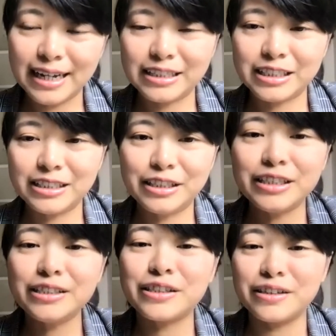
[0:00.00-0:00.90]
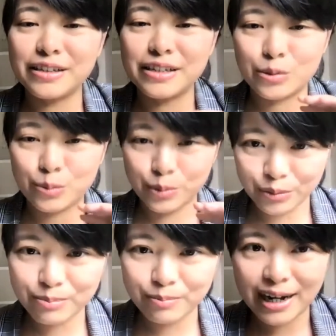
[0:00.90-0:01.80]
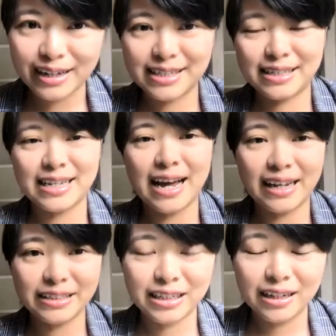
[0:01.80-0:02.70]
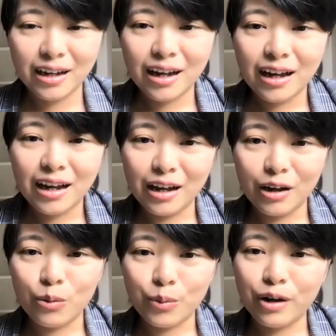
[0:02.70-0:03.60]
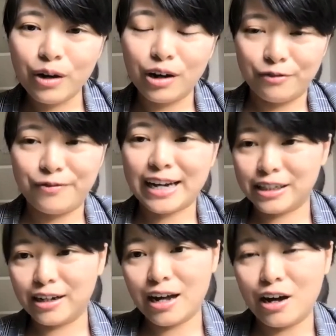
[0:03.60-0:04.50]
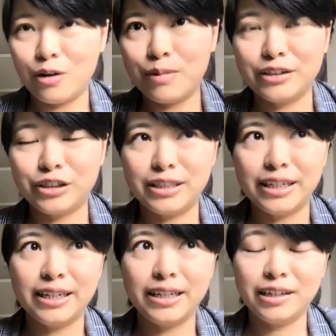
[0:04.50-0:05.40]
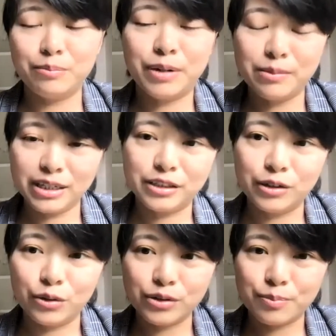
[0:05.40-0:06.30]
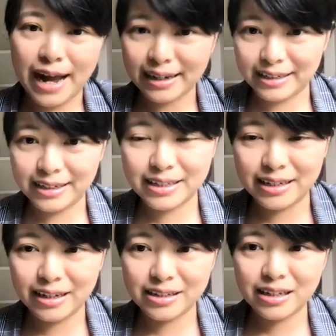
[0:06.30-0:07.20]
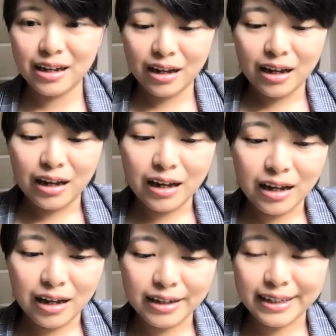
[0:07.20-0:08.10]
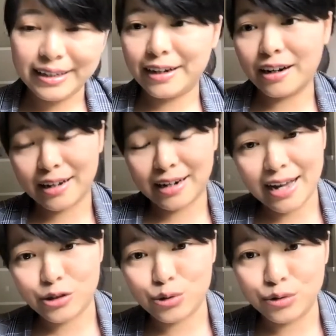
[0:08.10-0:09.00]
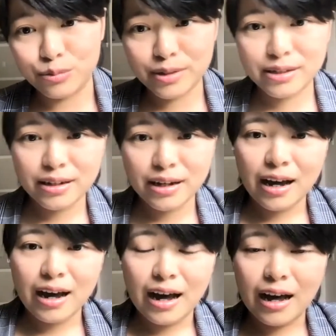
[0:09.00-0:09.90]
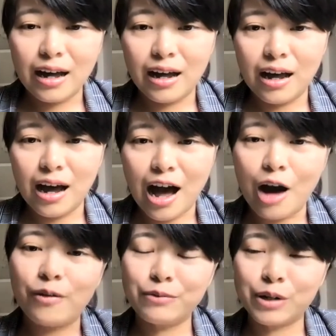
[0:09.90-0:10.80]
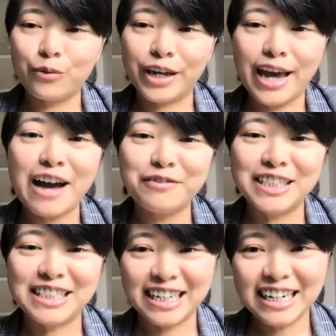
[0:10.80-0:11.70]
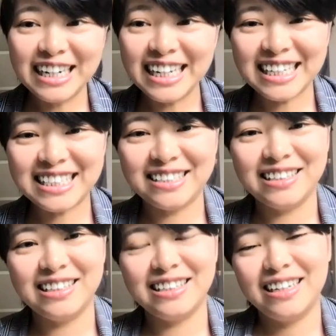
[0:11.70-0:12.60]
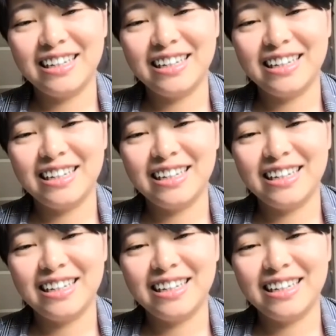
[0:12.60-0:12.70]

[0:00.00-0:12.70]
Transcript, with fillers: that teachers' growth mindset uh, will affect uh, how much they implement those practices uh, in their classrooms. Uh, however, we haven't linked the